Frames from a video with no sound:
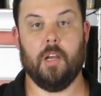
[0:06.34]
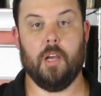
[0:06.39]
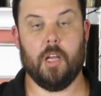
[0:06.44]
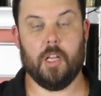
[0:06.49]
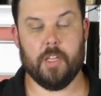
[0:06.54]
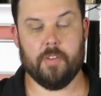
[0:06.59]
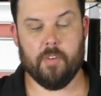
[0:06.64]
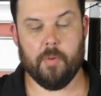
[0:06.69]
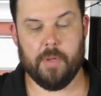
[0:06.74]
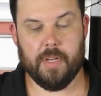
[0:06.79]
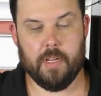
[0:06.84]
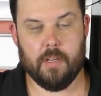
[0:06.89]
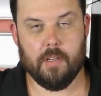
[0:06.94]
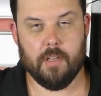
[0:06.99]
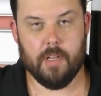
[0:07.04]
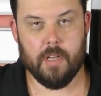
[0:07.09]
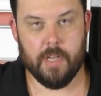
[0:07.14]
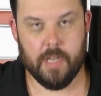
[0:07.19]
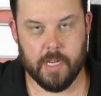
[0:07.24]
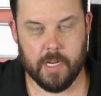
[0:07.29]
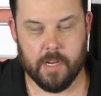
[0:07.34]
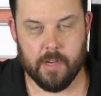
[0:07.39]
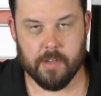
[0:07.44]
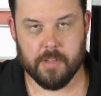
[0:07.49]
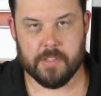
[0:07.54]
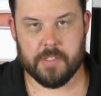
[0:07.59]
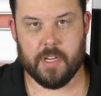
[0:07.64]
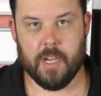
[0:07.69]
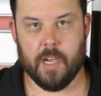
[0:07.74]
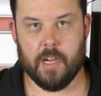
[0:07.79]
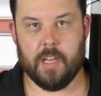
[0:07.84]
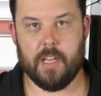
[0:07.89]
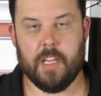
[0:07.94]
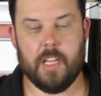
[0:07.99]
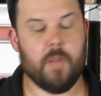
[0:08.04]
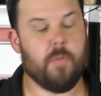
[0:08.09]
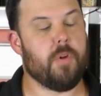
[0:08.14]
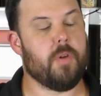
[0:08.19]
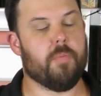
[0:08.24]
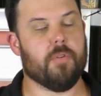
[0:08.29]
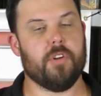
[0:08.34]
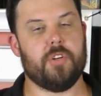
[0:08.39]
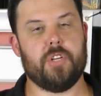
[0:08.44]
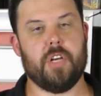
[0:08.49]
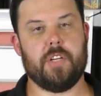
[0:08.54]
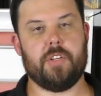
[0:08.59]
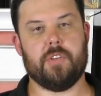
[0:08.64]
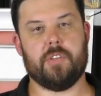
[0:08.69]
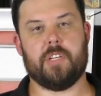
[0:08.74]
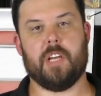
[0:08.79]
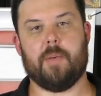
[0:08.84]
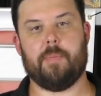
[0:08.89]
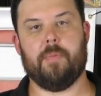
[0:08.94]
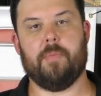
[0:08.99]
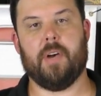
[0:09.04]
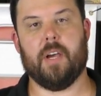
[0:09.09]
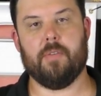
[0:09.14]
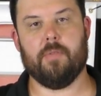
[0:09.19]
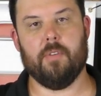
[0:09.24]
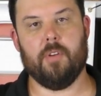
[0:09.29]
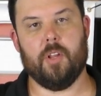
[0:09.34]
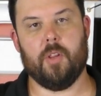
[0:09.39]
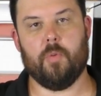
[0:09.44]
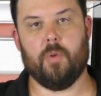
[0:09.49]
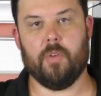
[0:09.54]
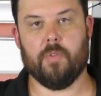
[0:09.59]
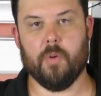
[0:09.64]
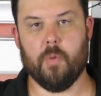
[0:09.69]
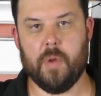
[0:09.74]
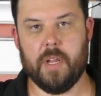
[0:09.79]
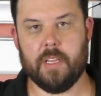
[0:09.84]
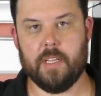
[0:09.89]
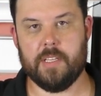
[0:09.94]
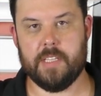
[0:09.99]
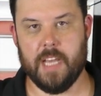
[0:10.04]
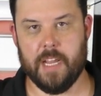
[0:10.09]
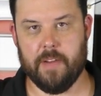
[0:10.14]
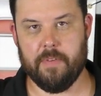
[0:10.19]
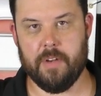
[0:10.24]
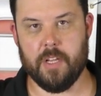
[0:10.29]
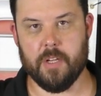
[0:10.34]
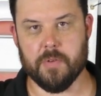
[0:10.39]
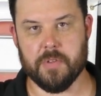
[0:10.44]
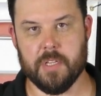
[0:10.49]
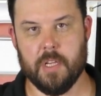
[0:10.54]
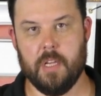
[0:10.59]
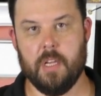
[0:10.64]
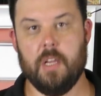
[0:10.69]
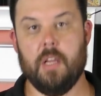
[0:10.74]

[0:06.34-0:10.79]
Hello everybody, Nick here at Scoggin-Dickey. We appreciate you stopping by for another one of our weekly tech videos.